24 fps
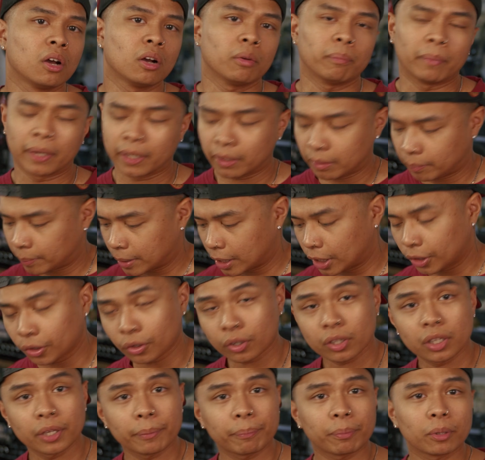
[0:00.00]
my other
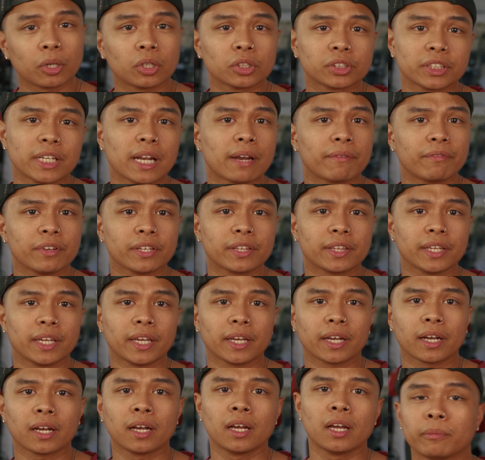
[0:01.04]
clippers and
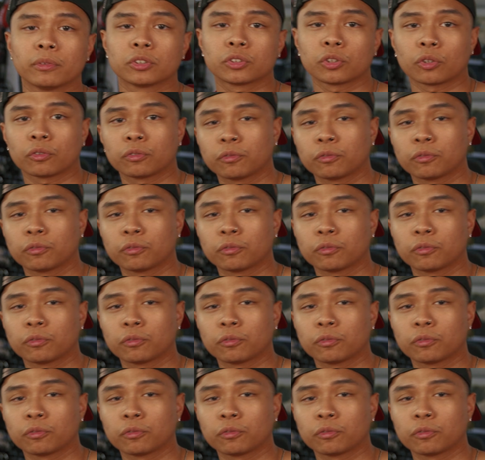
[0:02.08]
everything. So